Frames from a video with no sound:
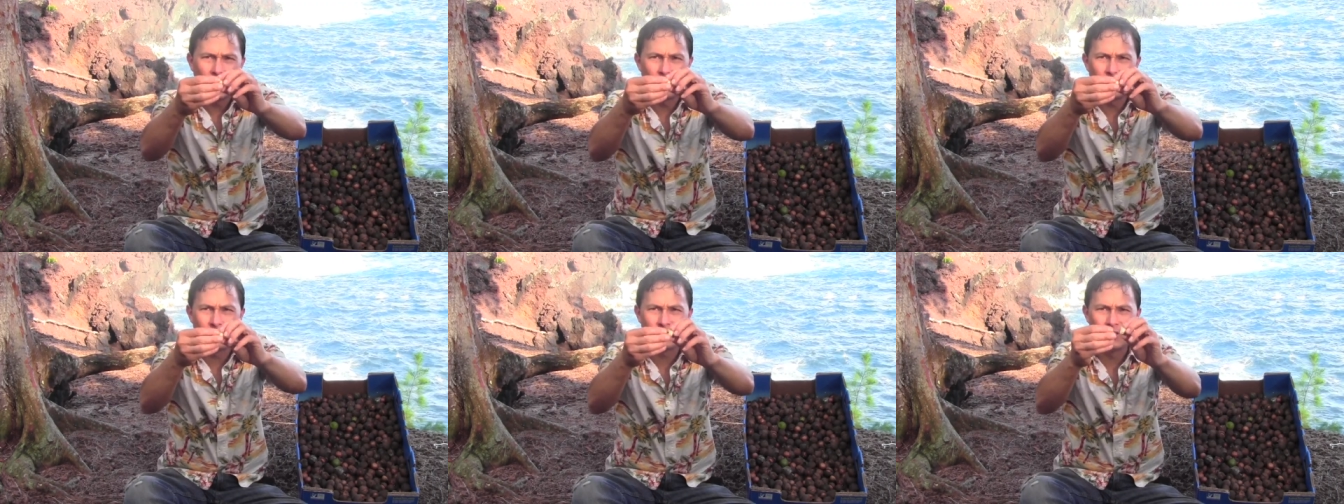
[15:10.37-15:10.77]

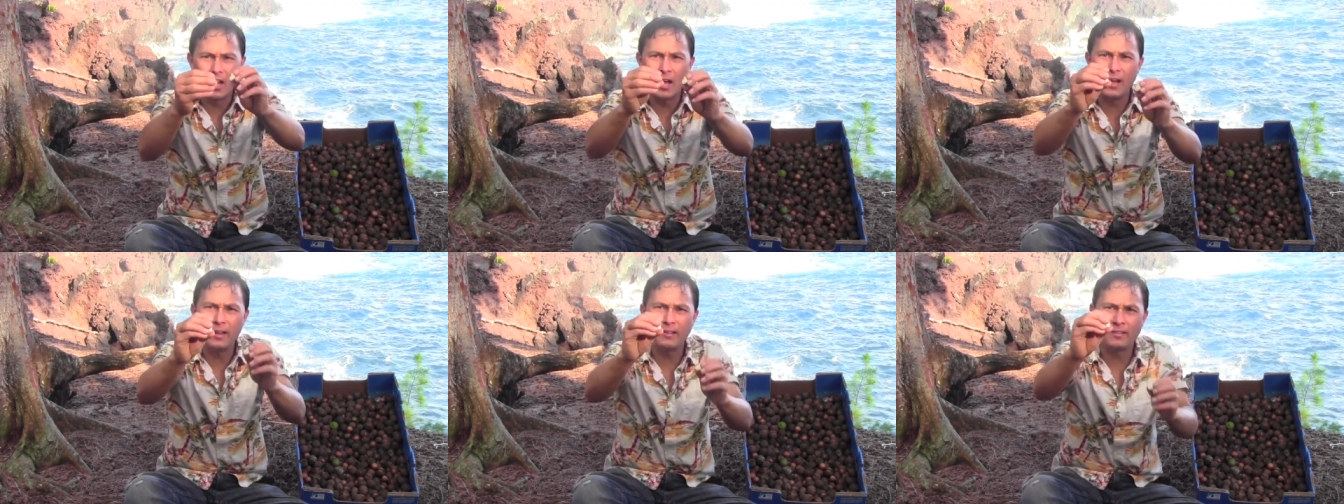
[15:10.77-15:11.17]
And this
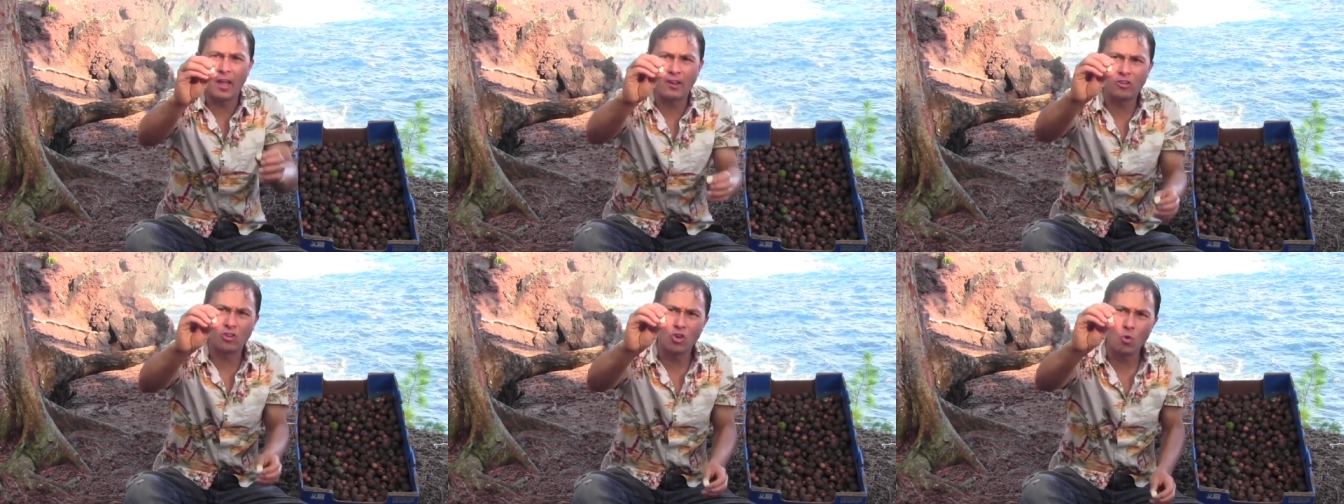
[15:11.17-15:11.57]
nut is
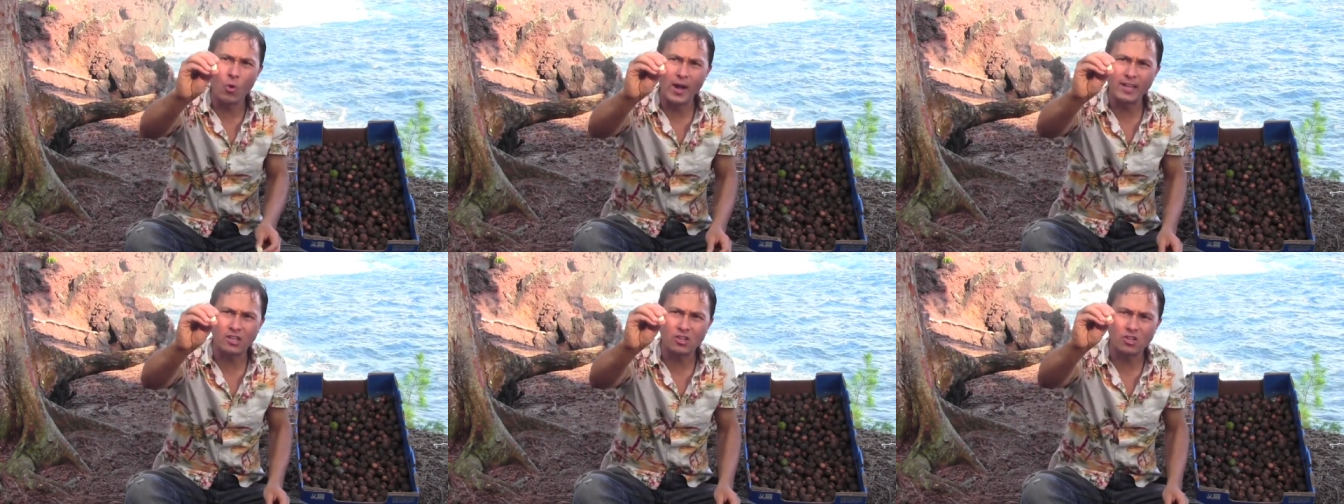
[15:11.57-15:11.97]
actually
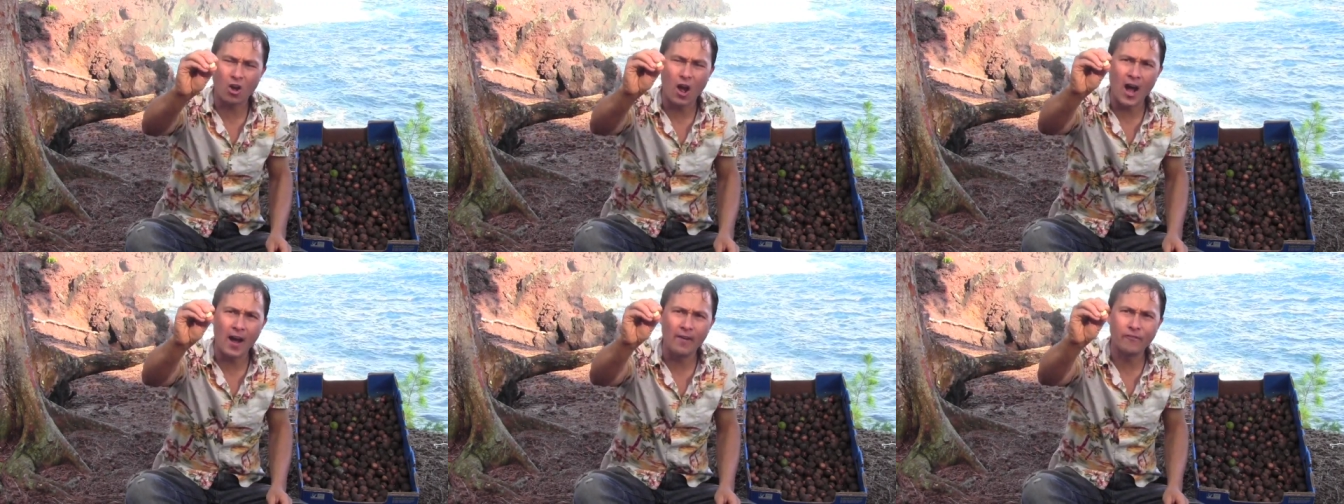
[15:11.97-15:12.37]
quite
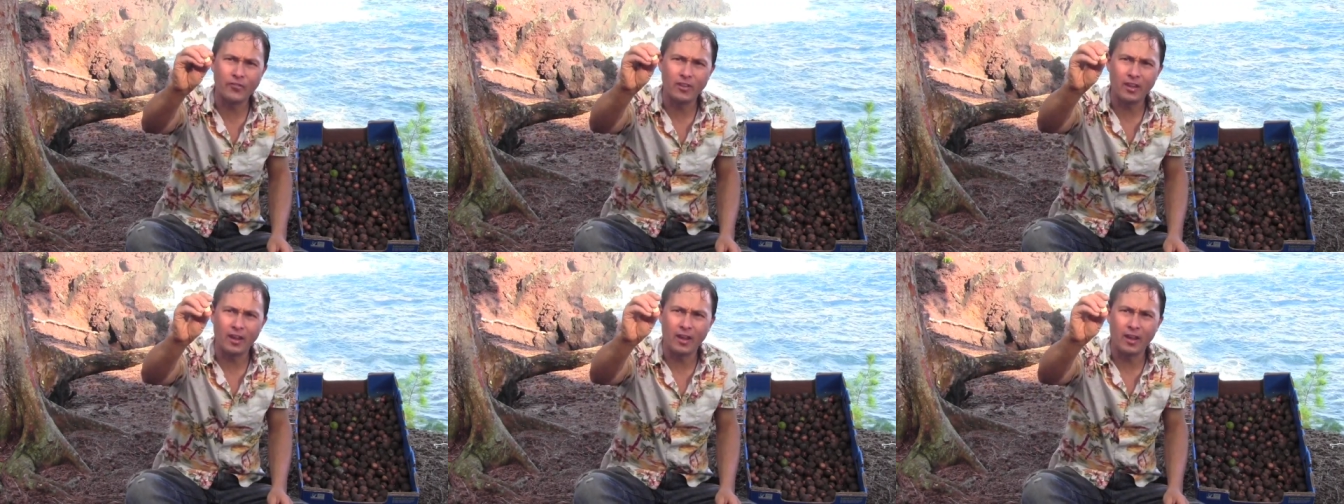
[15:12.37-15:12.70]
soft,